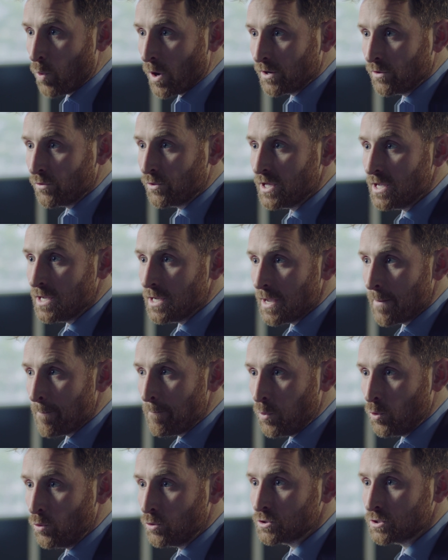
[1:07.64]
One of the
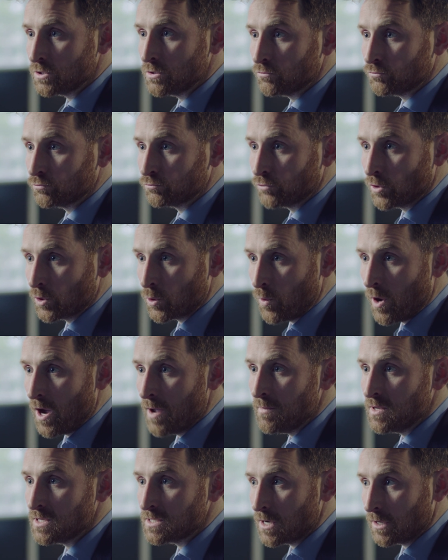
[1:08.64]
important
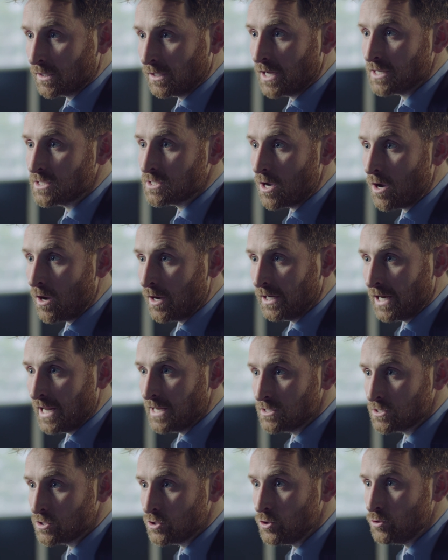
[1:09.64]
requirements that I'd like to
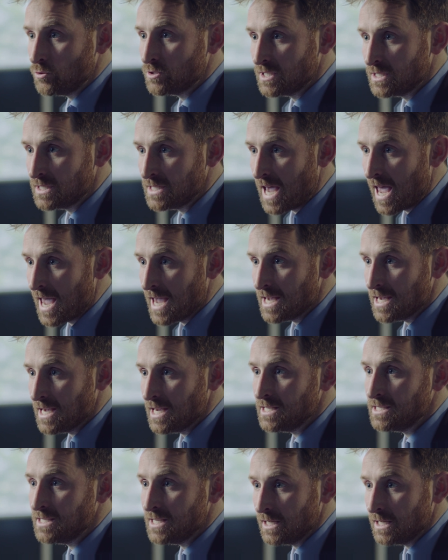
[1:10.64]
highlight to you today is